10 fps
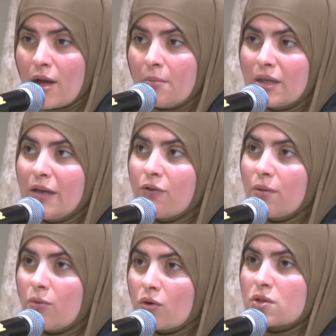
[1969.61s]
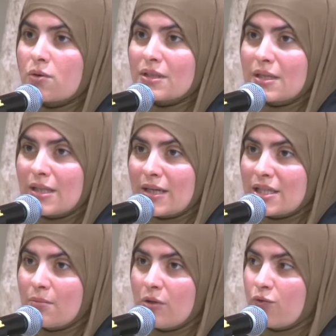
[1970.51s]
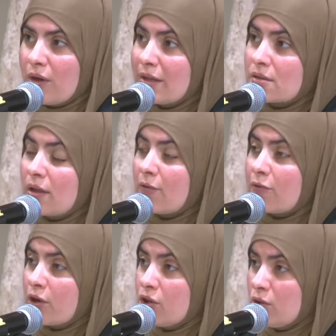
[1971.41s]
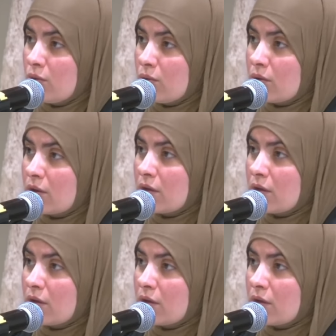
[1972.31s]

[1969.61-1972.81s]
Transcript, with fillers: But even more so, it's a testament for his love for you.